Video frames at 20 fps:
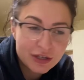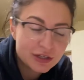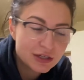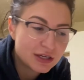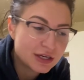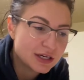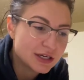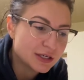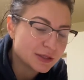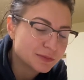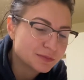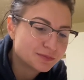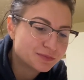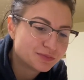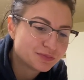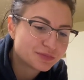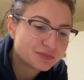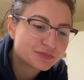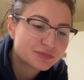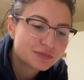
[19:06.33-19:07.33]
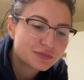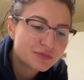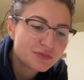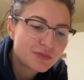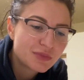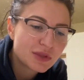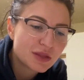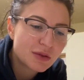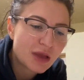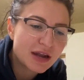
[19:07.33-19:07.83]
And
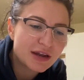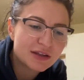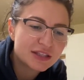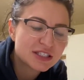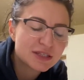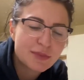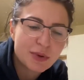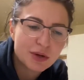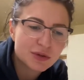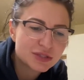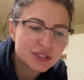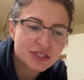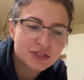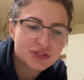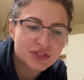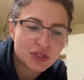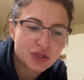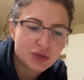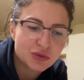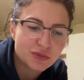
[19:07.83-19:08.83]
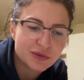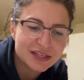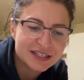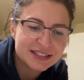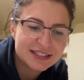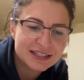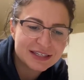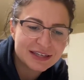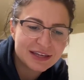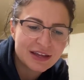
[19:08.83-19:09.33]
I suppose there's a good
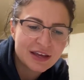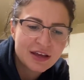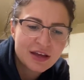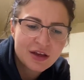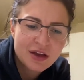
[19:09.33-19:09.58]
reason.